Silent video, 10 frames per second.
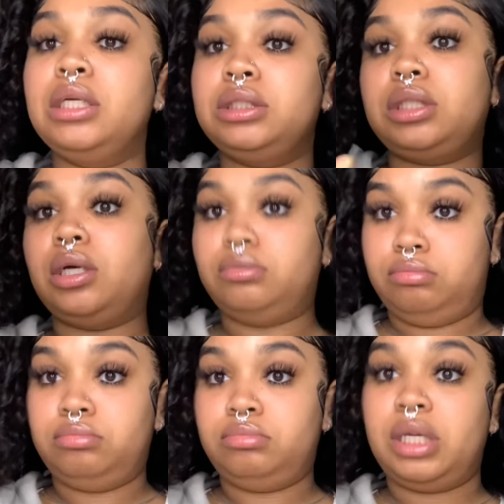So,
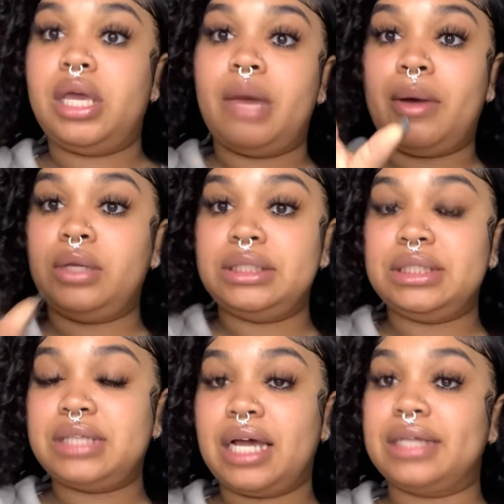yeah, my only
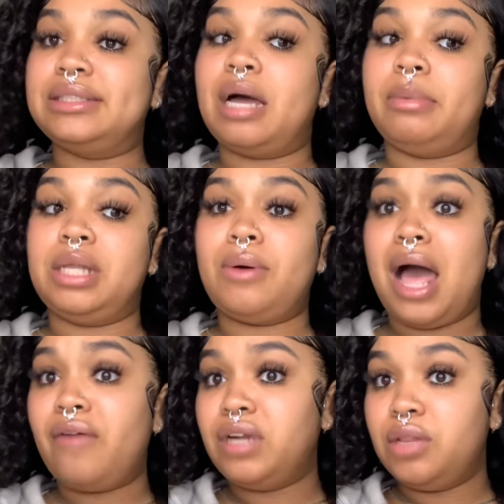TikTok is down below. I
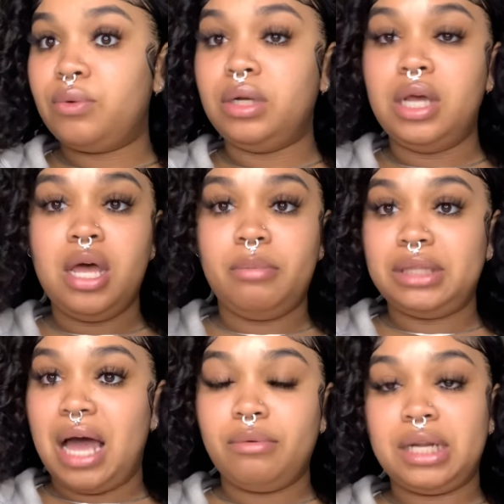have another one, but
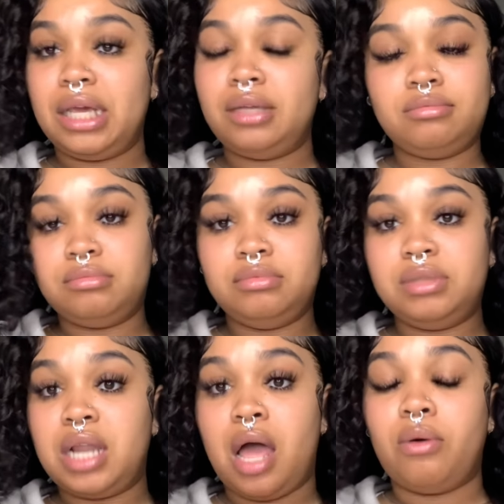that one ain't,
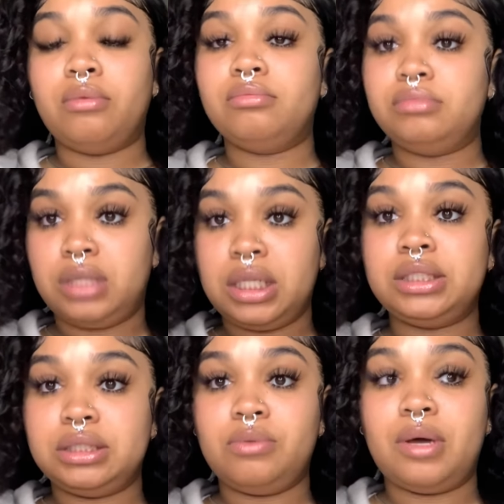no. This
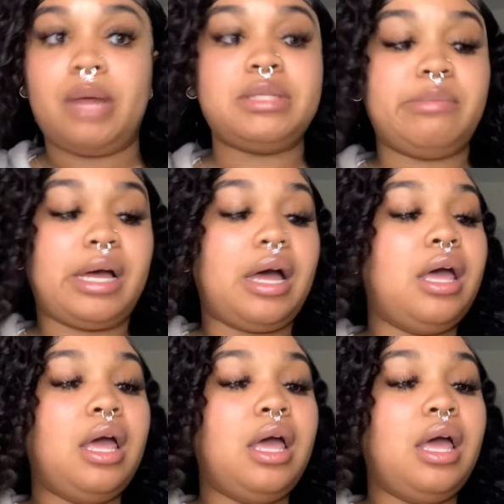is the one I'm talking about.